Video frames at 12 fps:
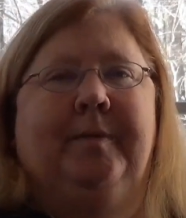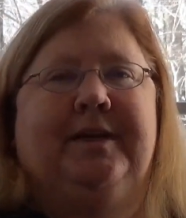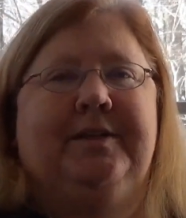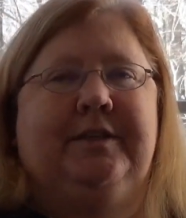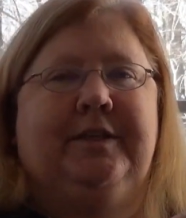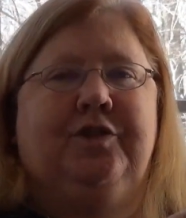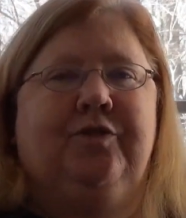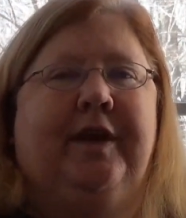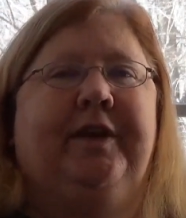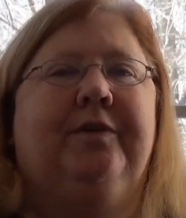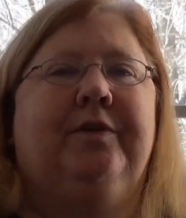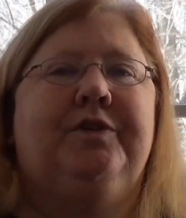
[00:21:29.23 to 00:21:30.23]
I see
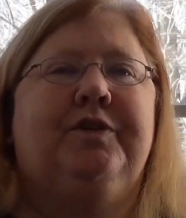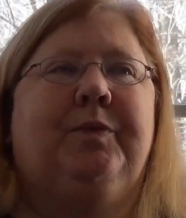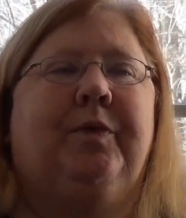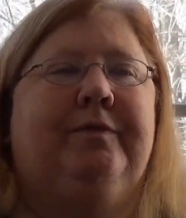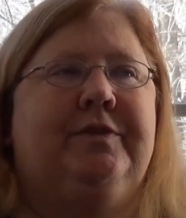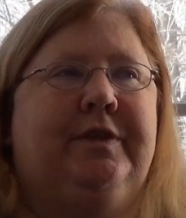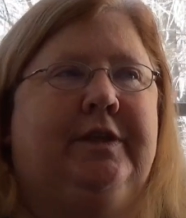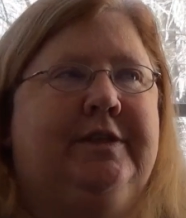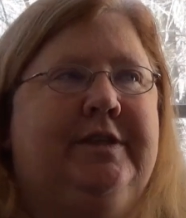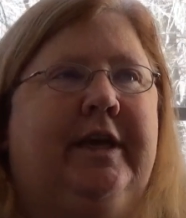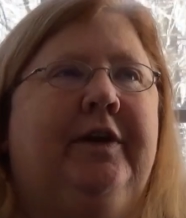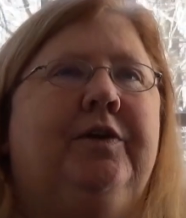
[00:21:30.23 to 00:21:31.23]
trainers or
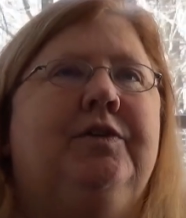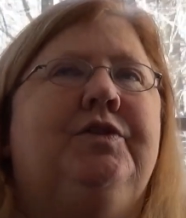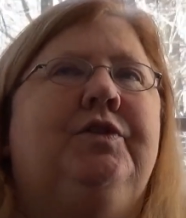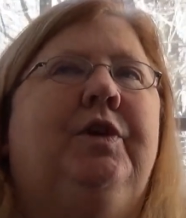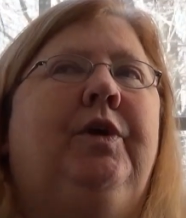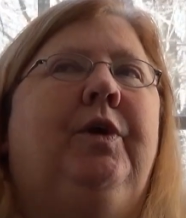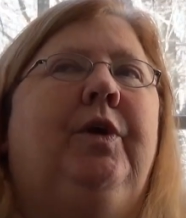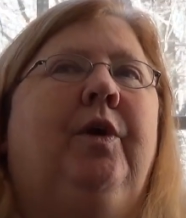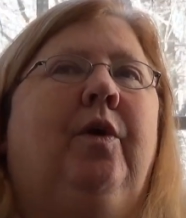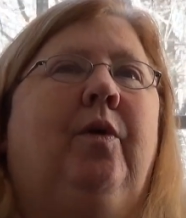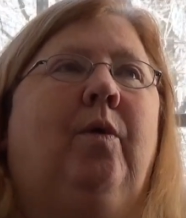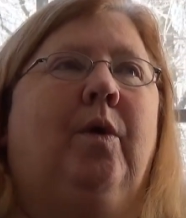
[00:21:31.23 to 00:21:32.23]
facilitators
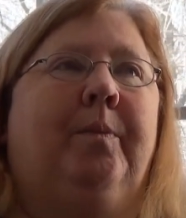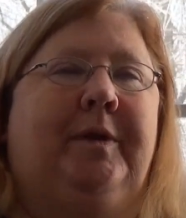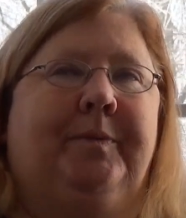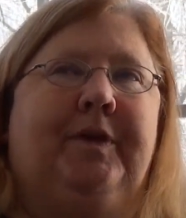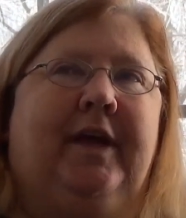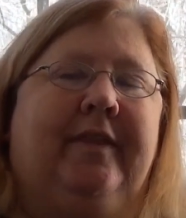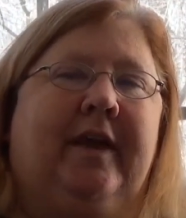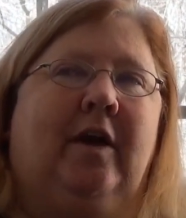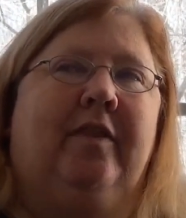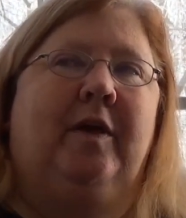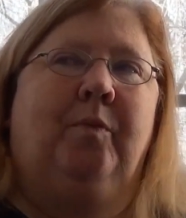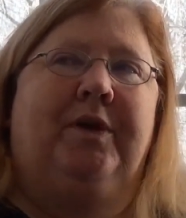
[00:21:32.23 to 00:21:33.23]
or people like
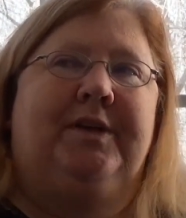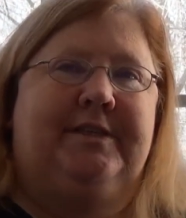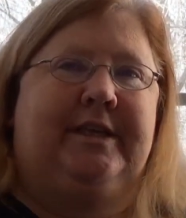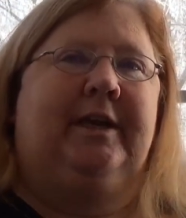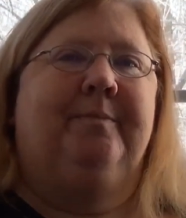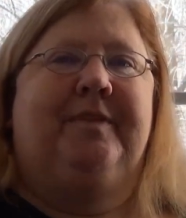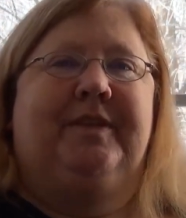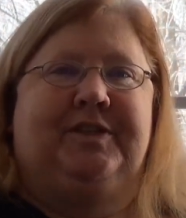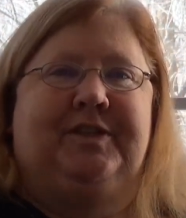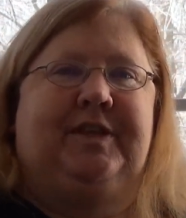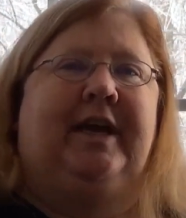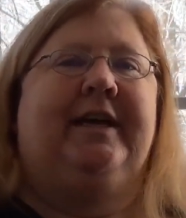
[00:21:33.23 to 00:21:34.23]
that, they want to set up
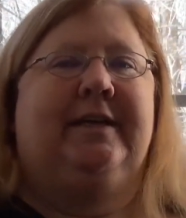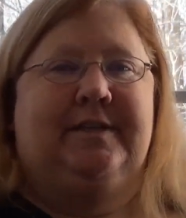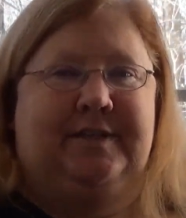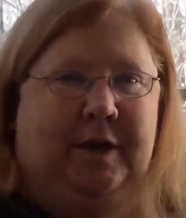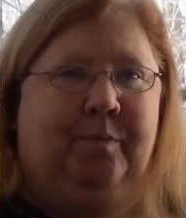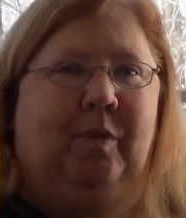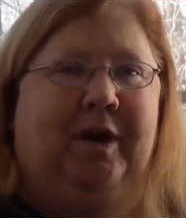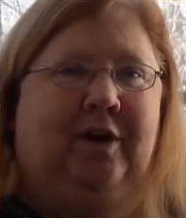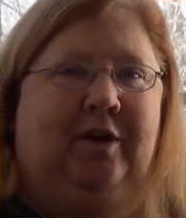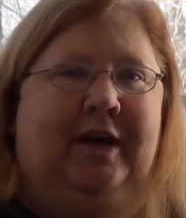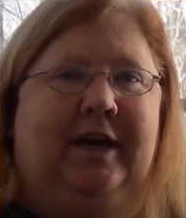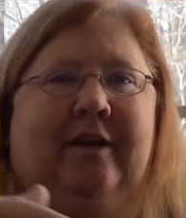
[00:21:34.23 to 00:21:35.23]
this site
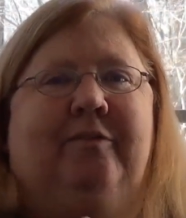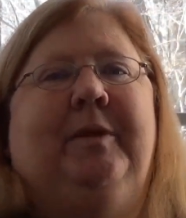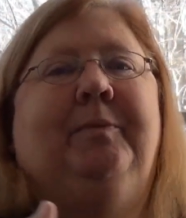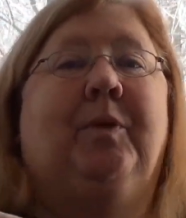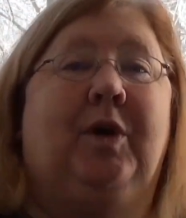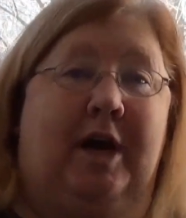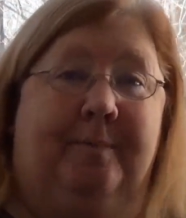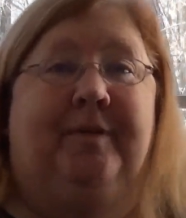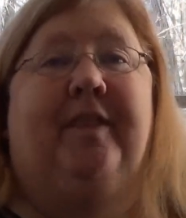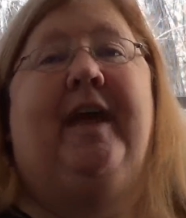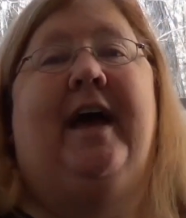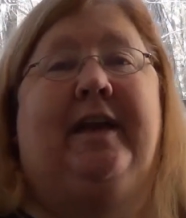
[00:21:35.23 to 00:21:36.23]
somewhere and have people come to
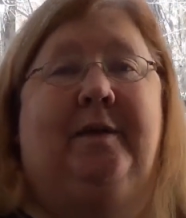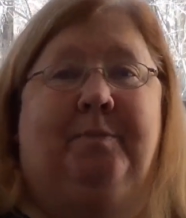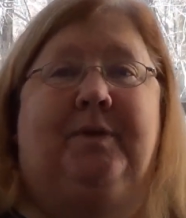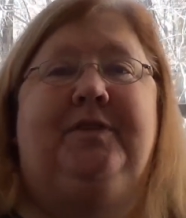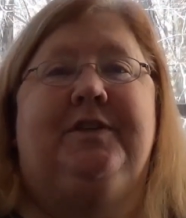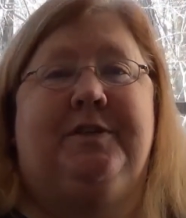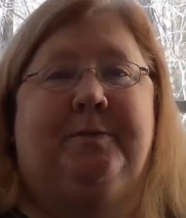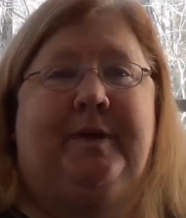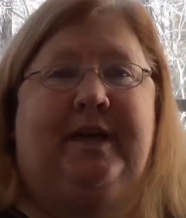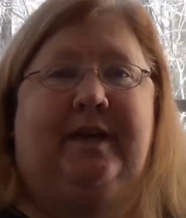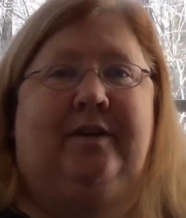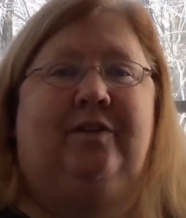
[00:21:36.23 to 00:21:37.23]
that and
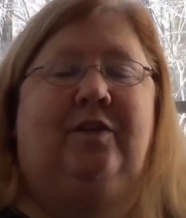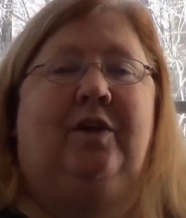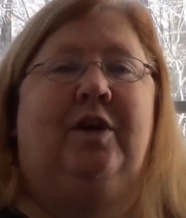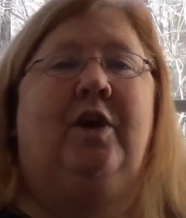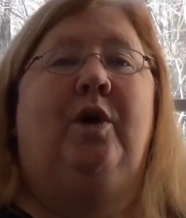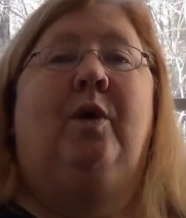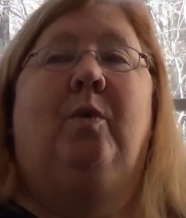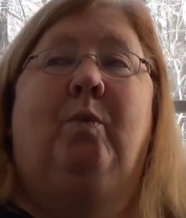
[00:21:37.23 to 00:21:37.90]
participate mm-hmm.